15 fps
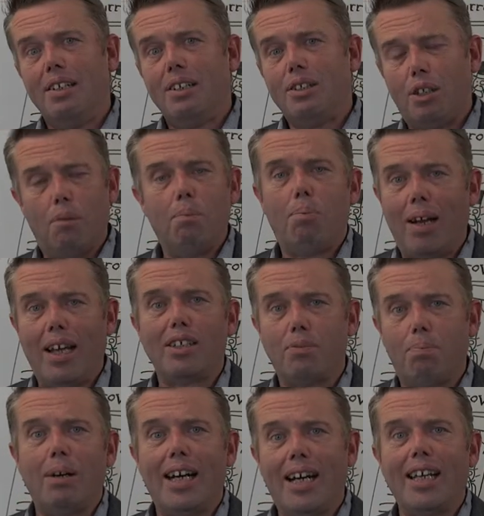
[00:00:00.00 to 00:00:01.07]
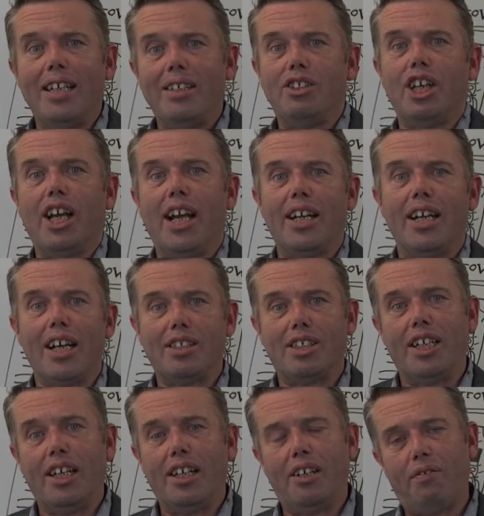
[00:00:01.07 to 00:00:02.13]
complex buying journey, actually
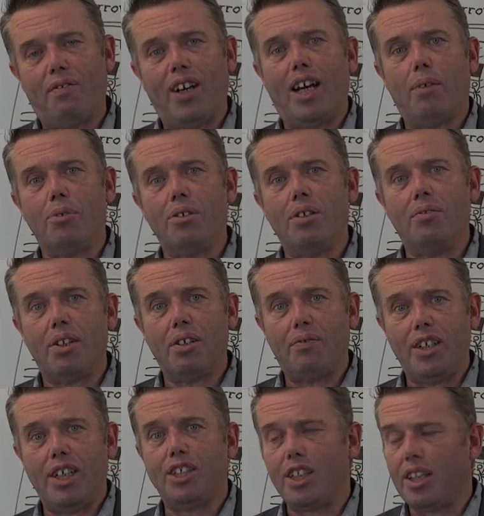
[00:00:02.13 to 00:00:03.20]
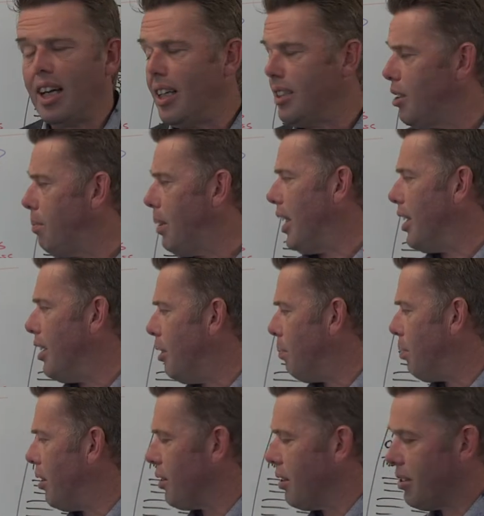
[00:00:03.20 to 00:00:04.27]
getting a farmer over the finishing line to buy your
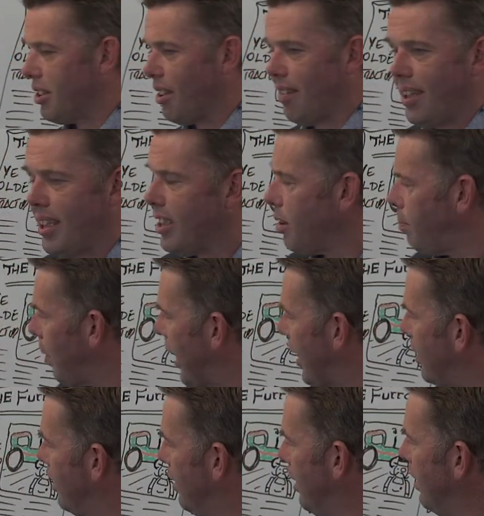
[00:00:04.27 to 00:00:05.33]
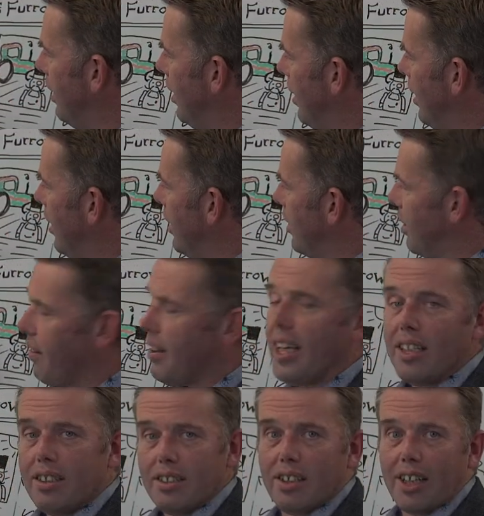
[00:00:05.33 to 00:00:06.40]
product. So think back to
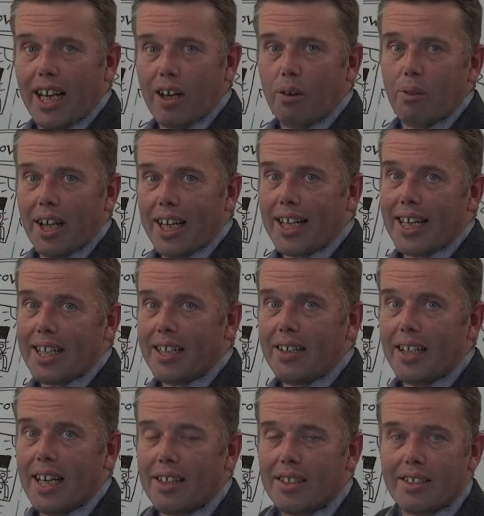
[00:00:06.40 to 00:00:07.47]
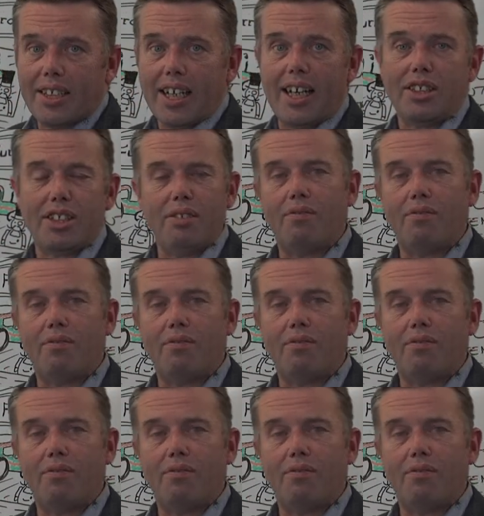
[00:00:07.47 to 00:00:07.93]
this and how they're getting there. They're searching